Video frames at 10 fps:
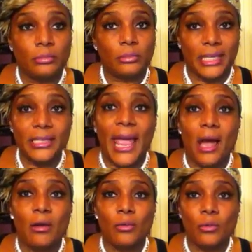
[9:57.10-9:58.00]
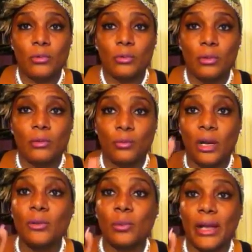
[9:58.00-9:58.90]
that's how
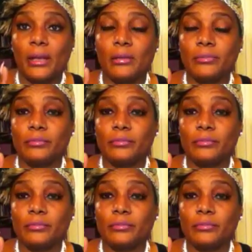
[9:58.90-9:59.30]
one way